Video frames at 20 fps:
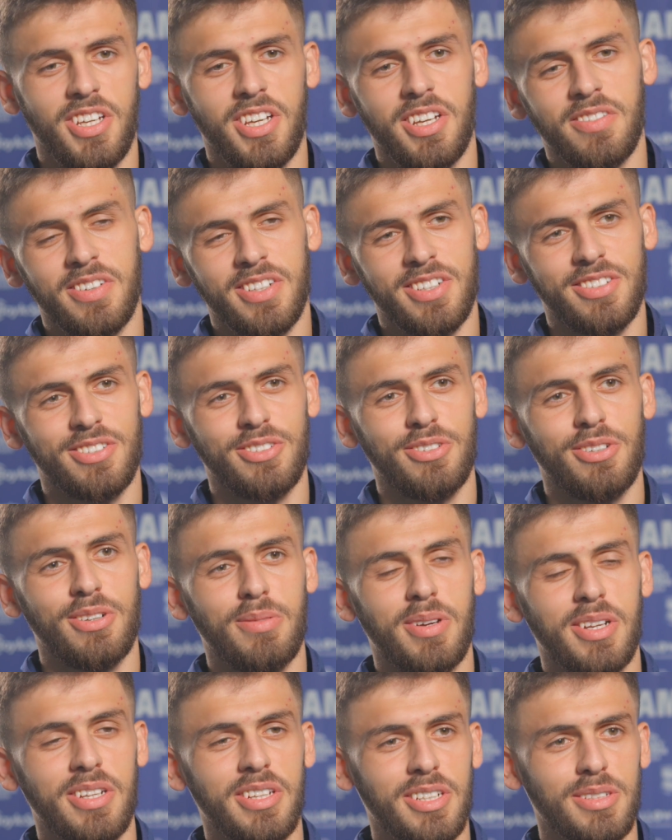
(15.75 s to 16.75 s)
Yeah, man, it's all
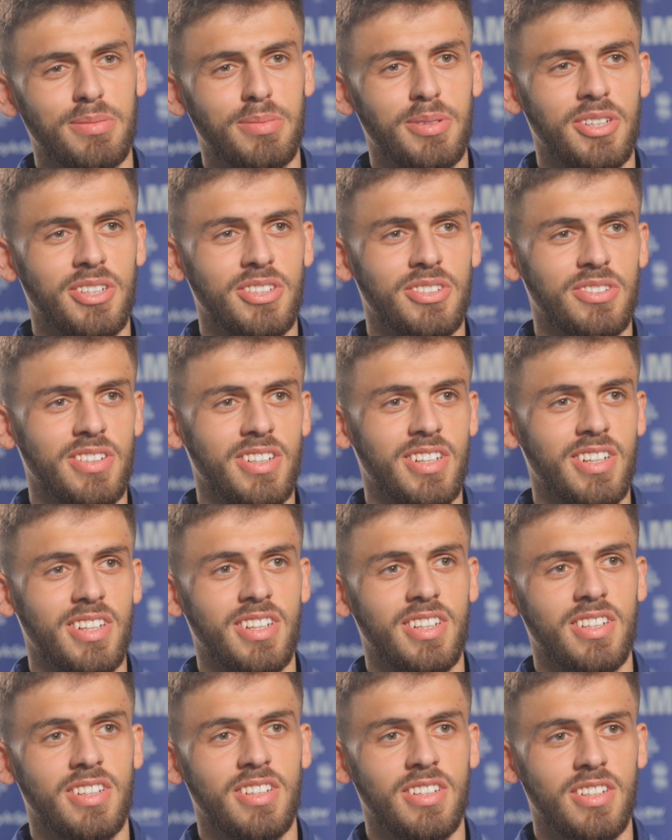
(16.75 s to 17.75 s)
about the experience,
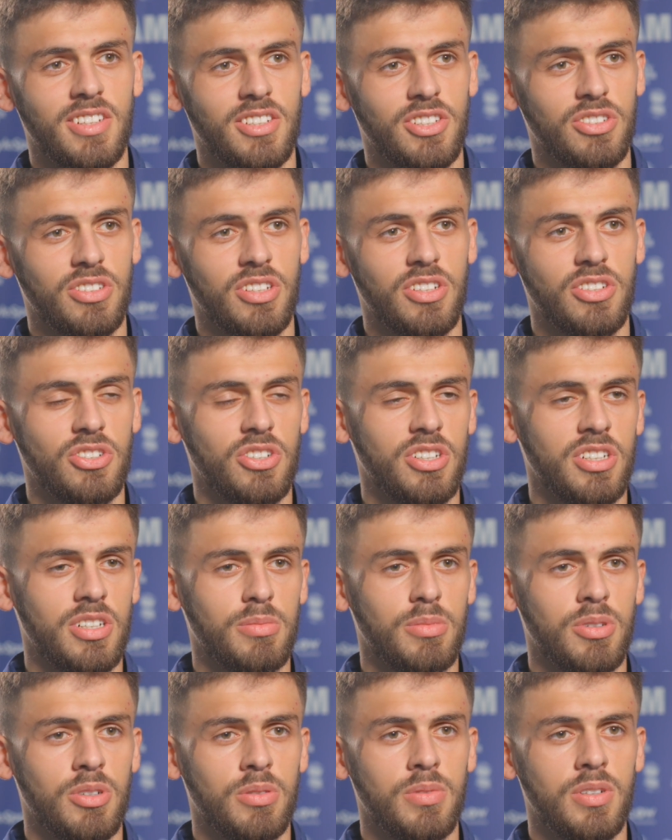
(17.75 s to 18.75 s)
really. Just enjoying the
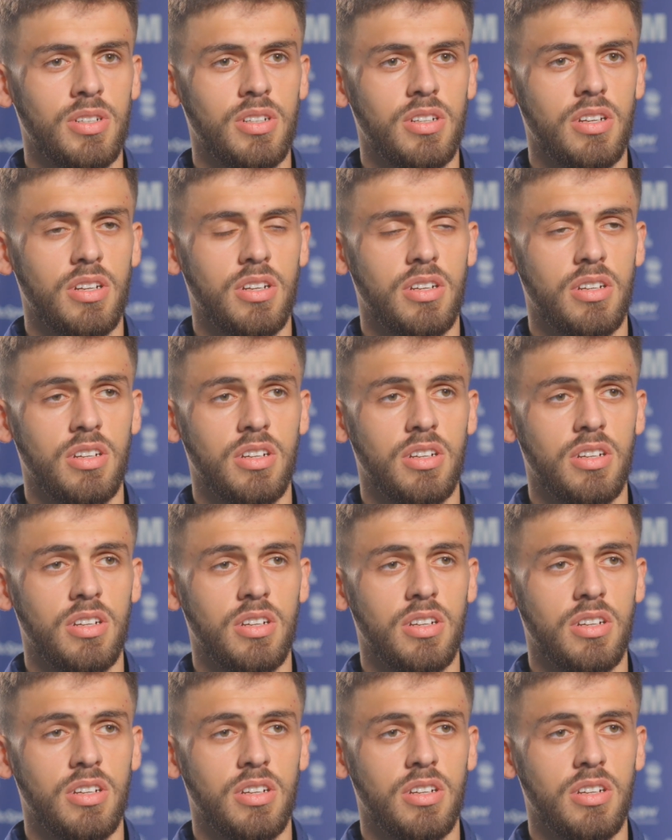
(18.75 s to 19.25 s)
moment.